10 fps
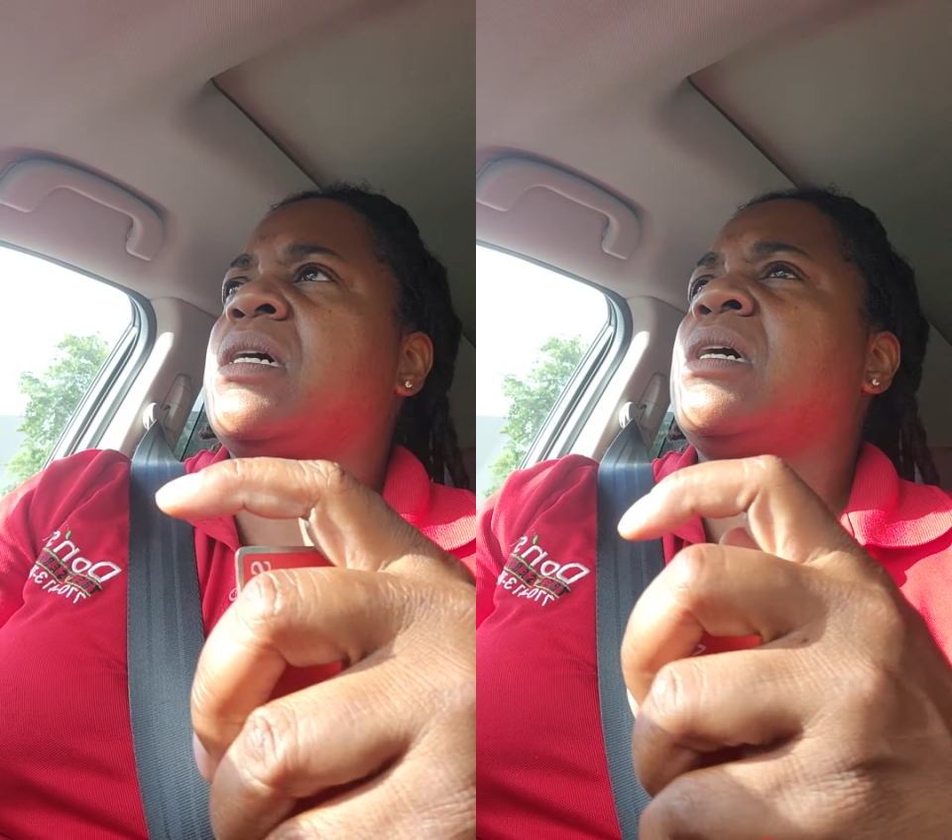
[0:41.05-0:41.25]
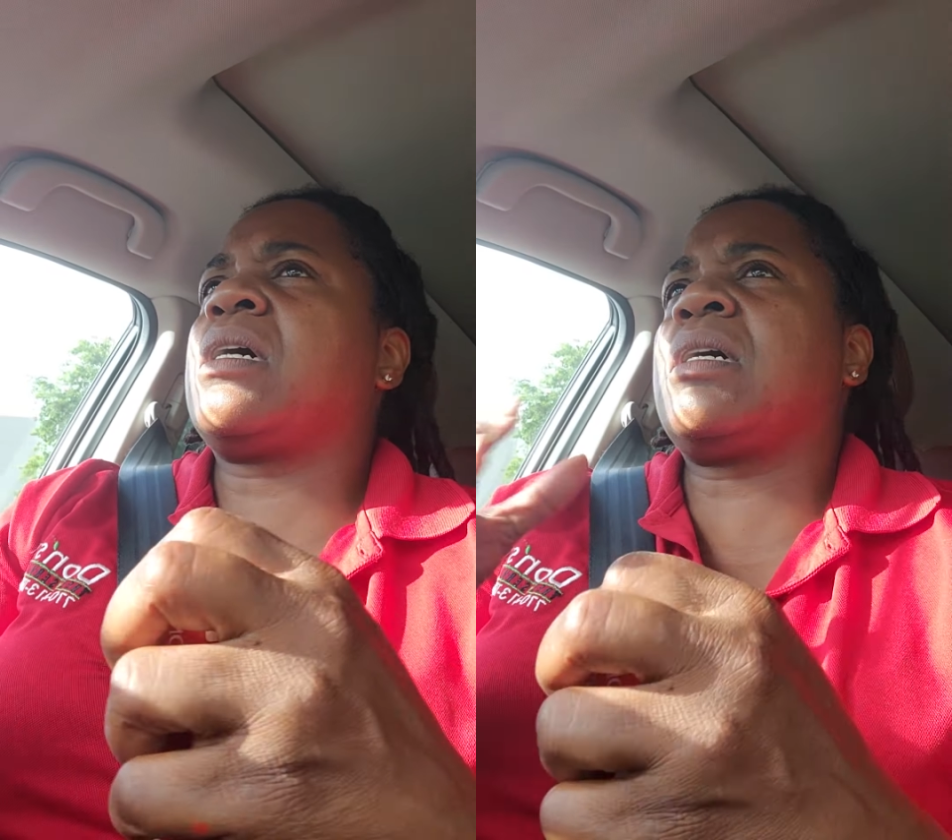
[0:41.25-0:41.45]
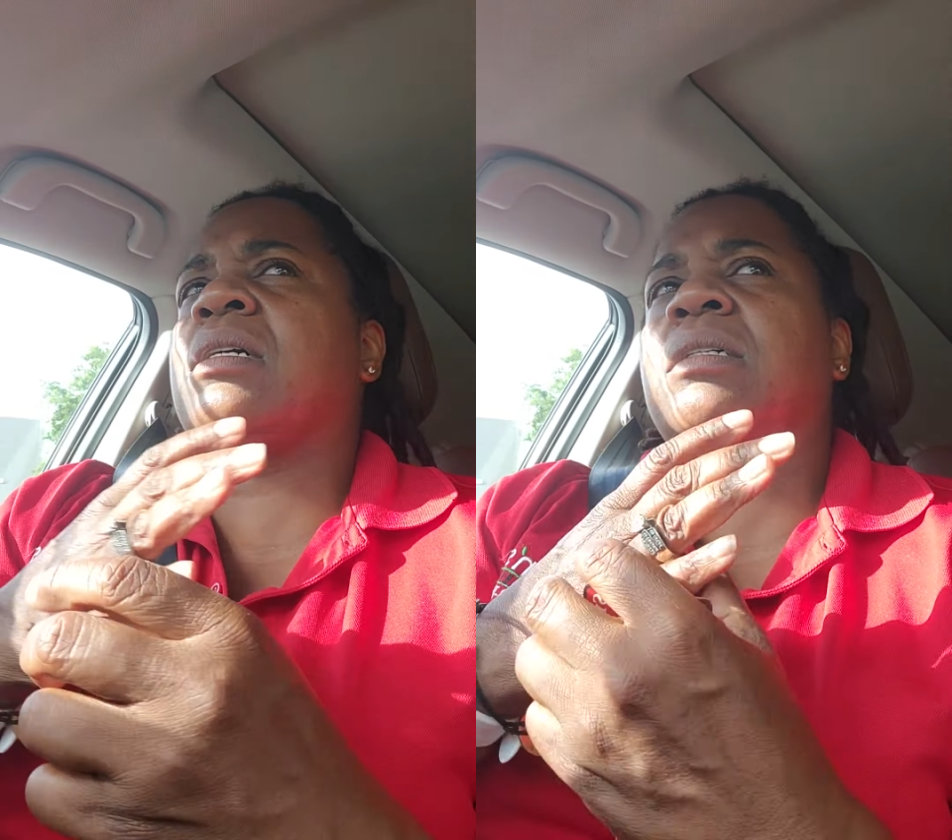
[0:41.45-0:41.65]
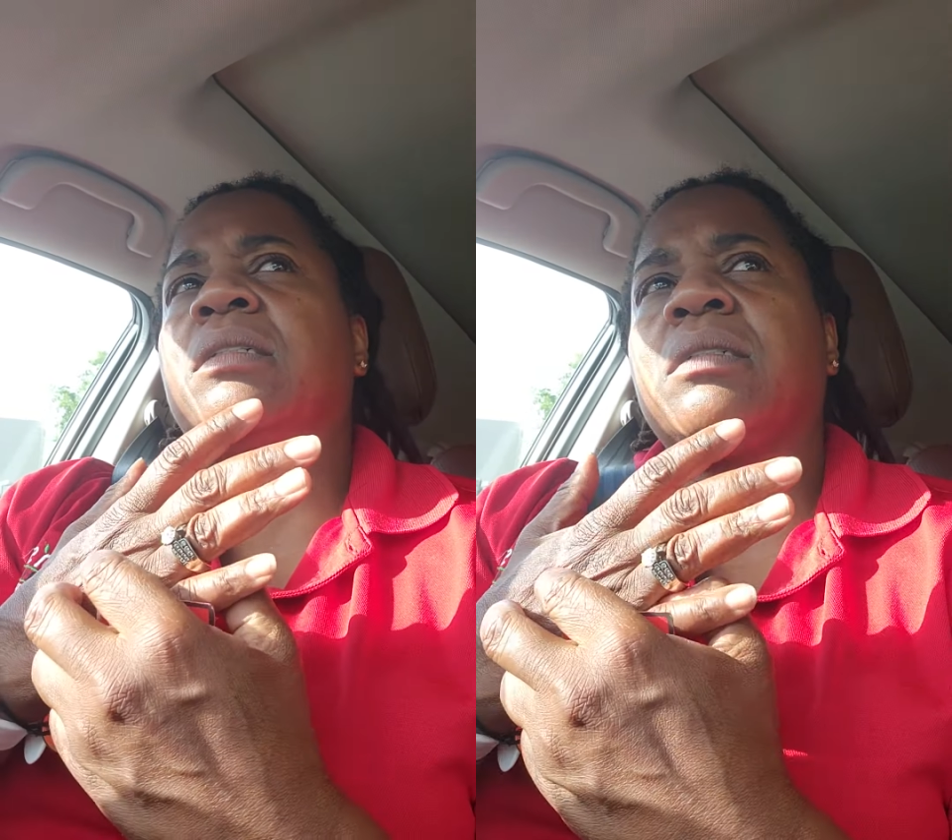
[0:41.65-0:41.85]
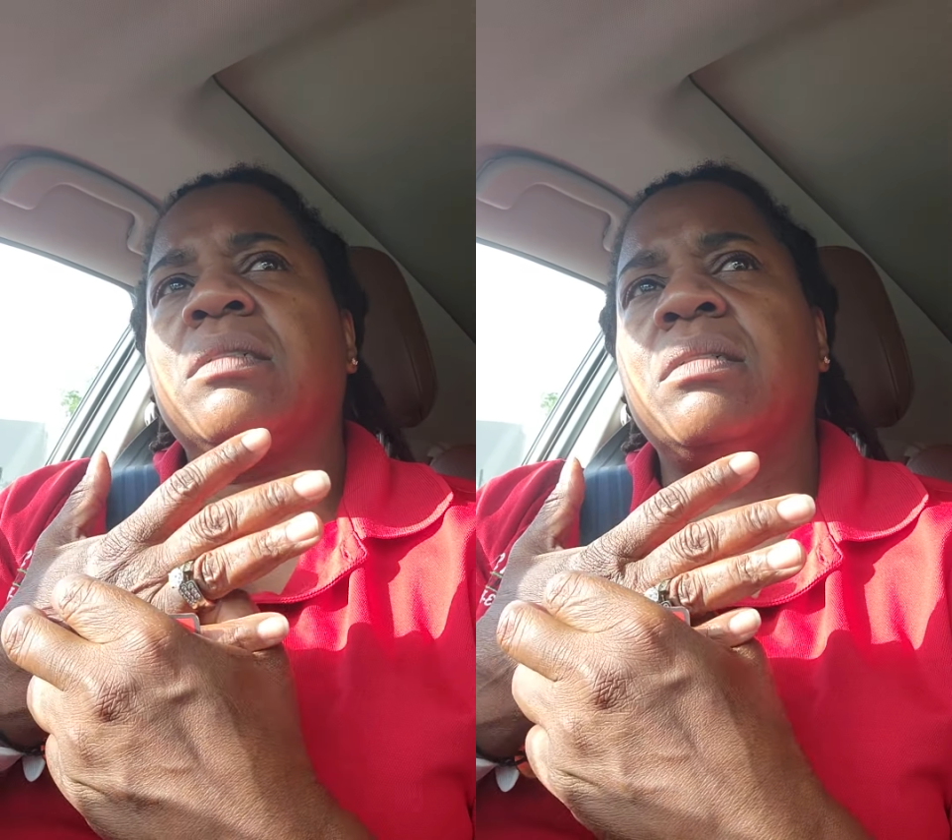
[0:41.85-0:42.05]
uh,
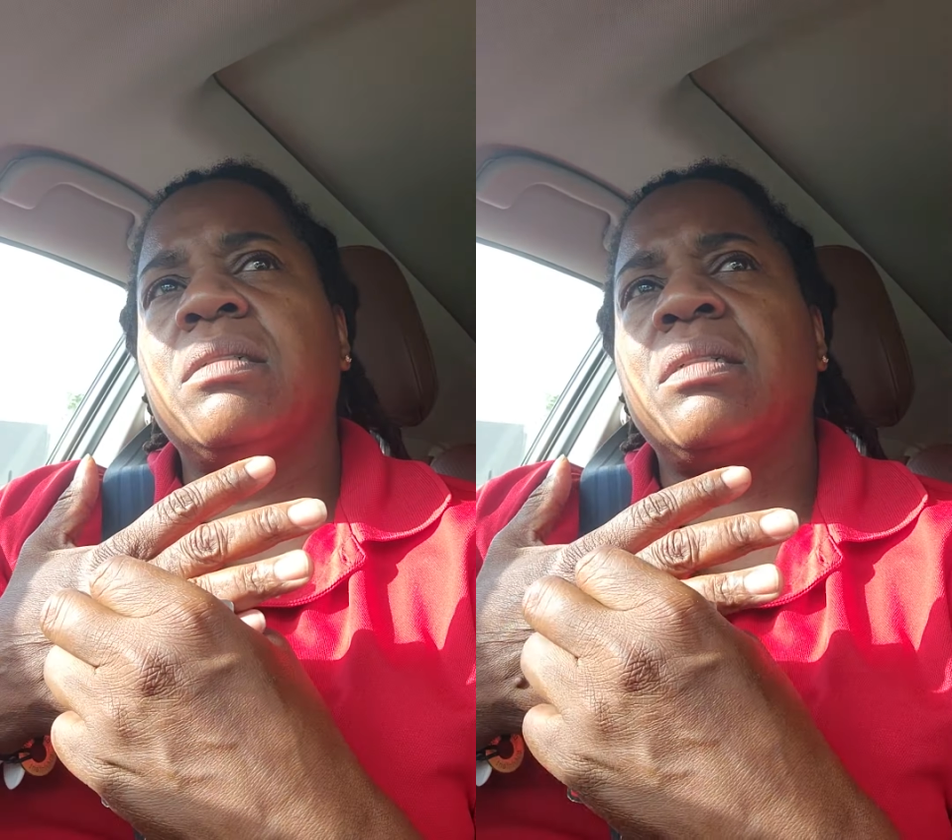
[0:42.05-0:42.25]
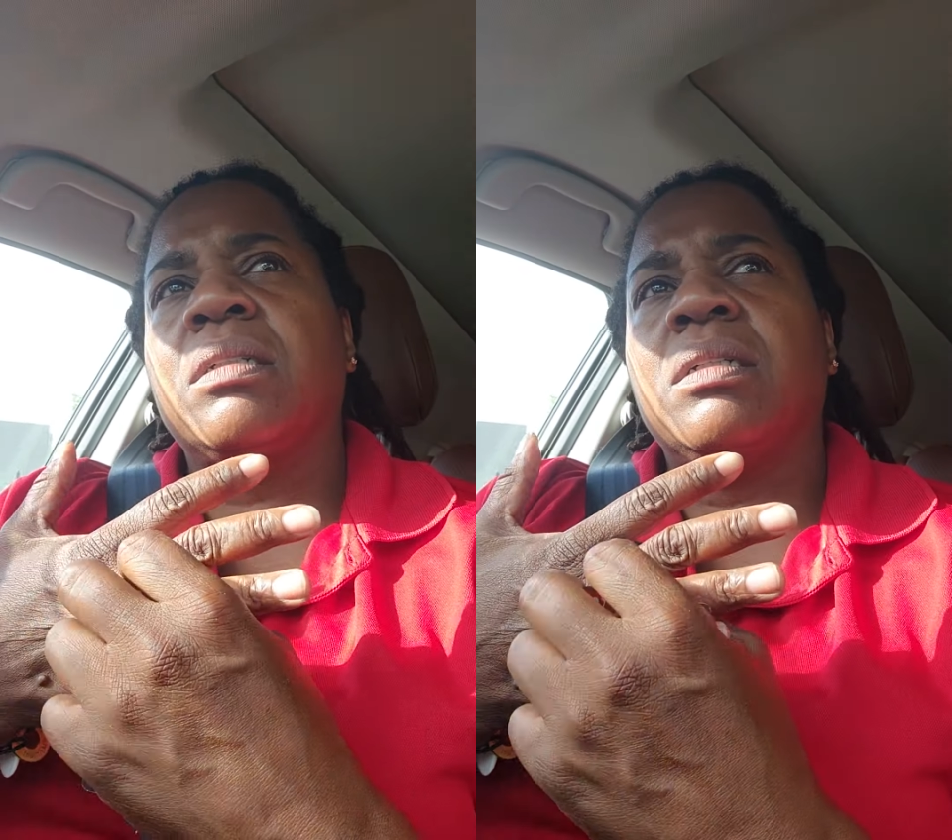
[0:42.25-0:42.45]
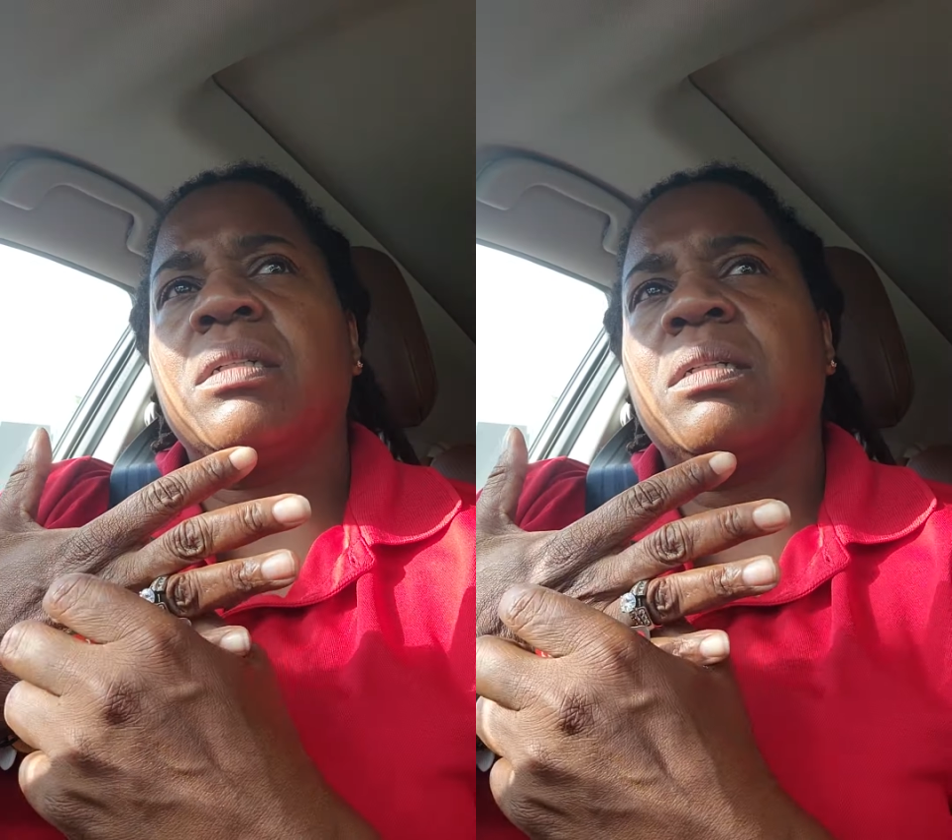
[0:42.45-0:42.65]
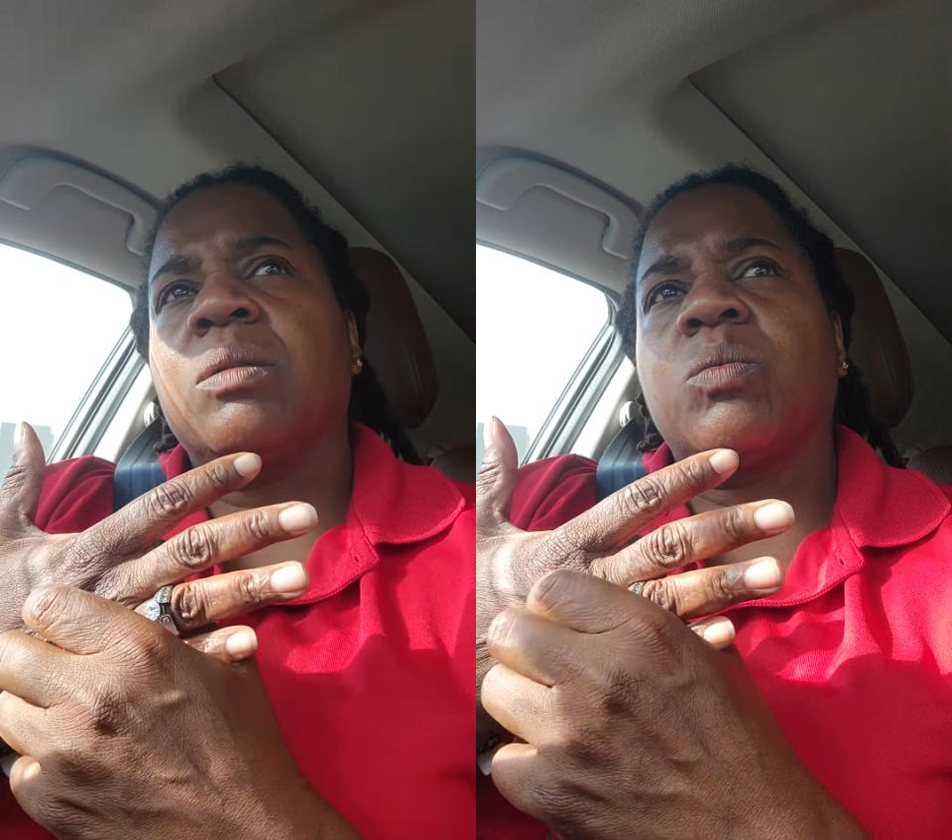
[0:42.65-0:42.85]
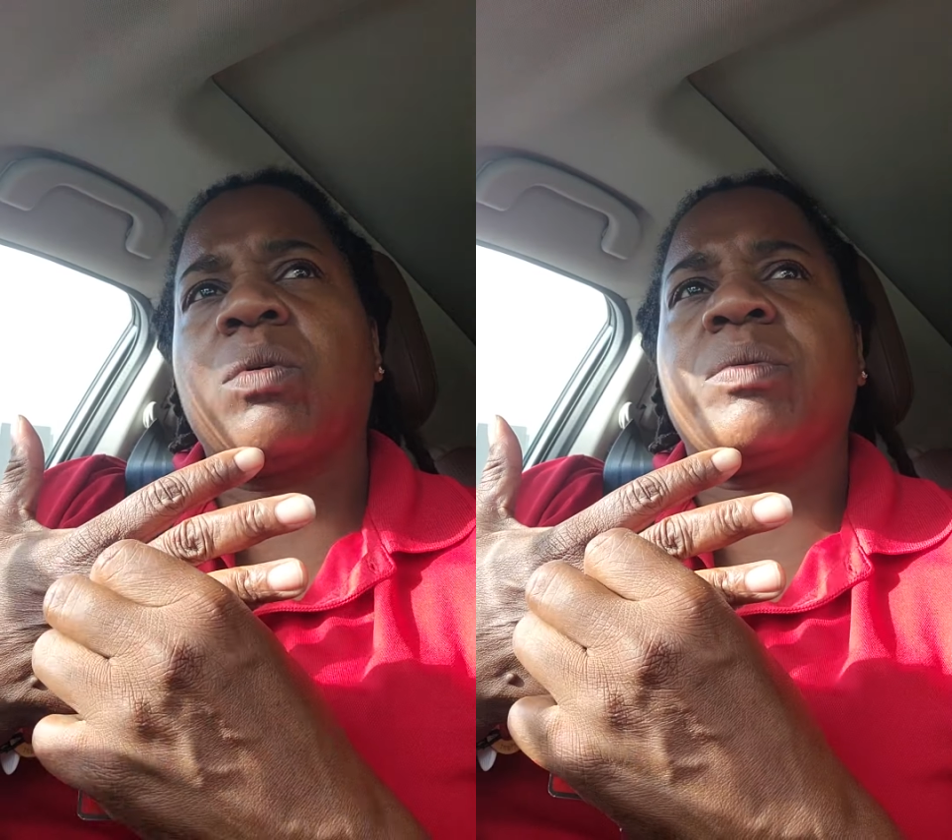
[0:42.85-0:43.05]

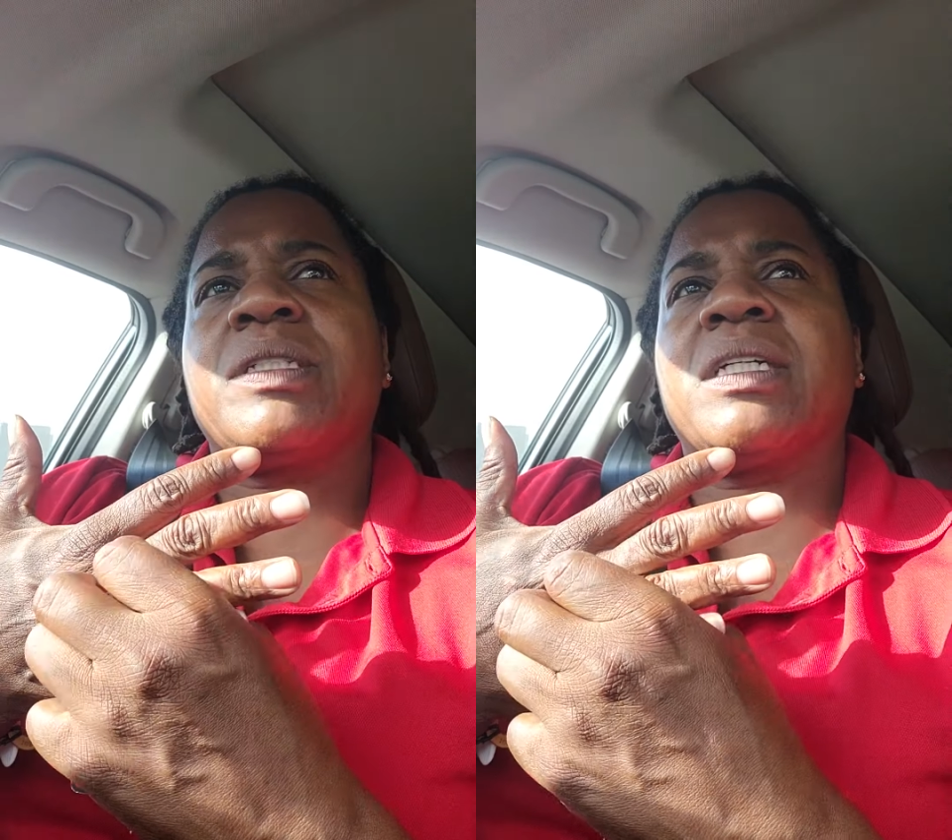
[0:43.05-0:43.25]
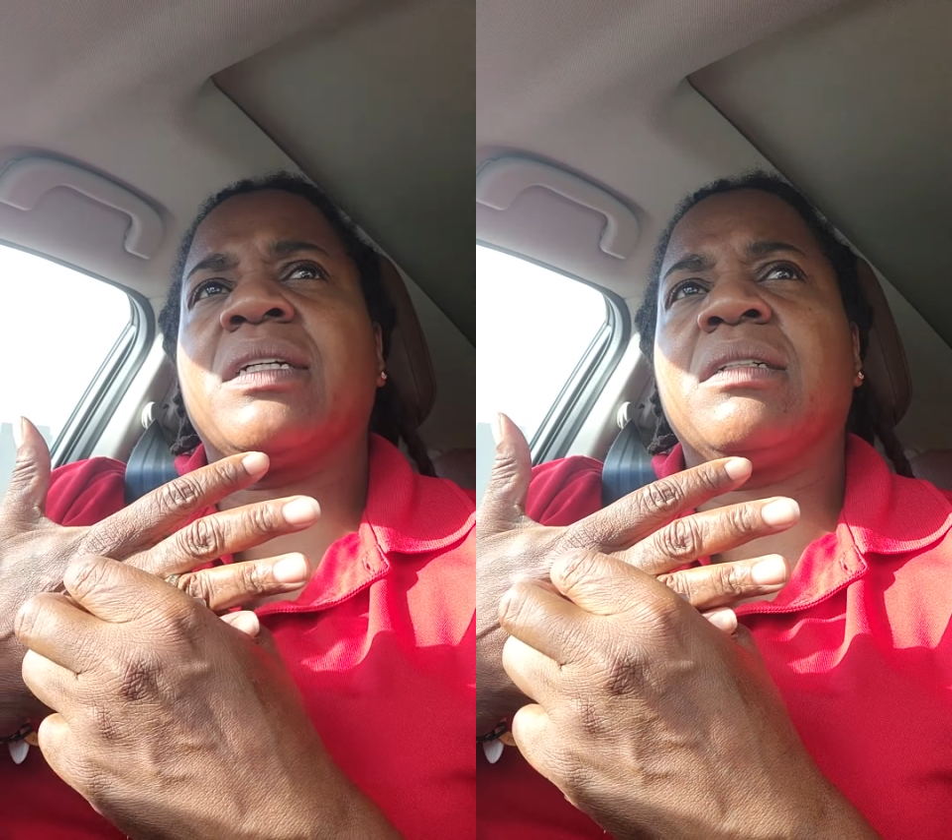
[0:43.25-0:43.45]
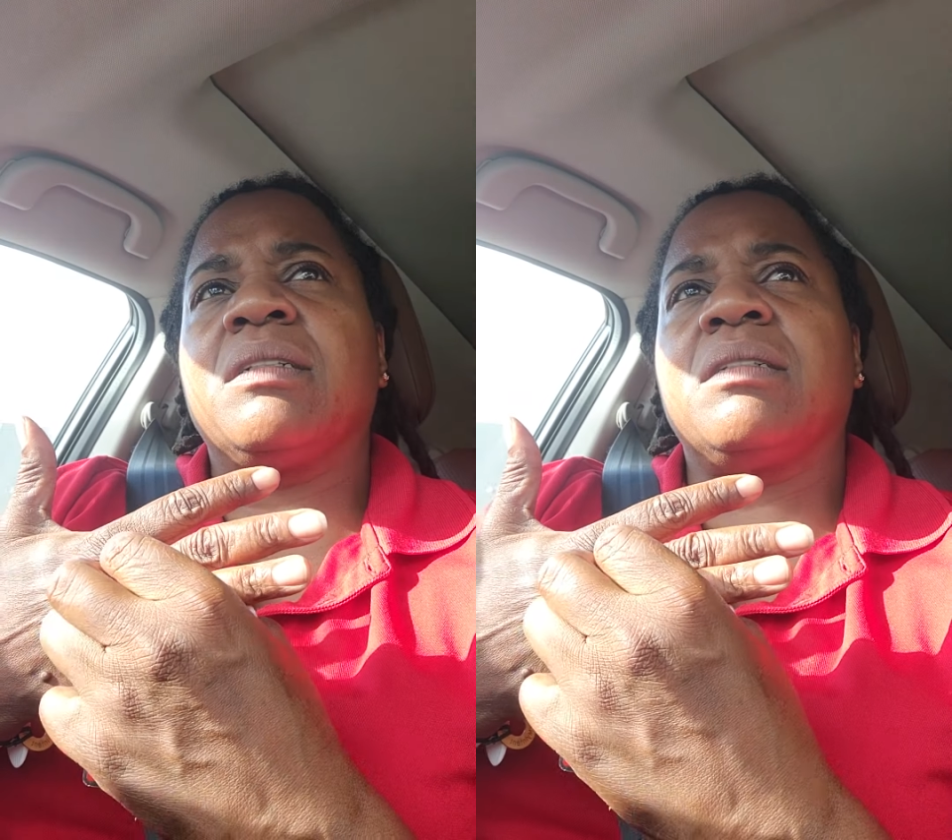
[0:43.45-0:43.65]
what was it?